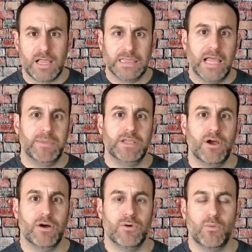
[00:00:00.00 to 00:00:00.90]
Let me
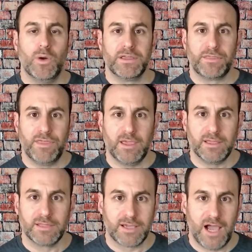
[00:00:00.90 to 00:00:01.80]
know what you think
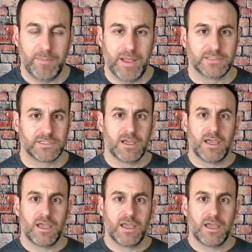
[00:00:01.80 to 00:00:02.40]
in the comments.